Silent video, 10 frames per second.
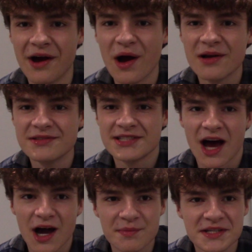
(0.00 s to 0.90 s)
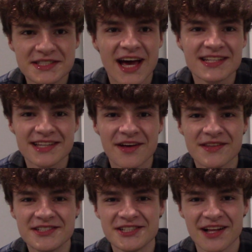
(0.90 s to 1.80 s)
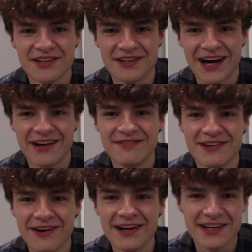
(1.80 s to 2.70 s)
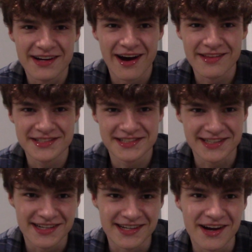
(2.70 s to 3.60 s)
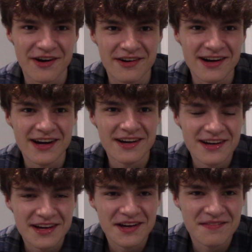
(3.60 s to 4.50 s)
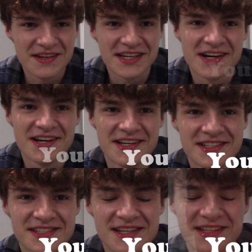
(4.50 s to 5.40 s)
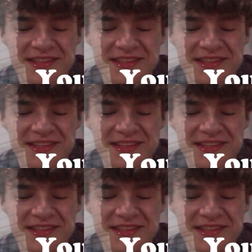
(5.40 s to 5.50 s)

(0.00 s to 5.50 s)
that make you your unique self. Not someone else, but you.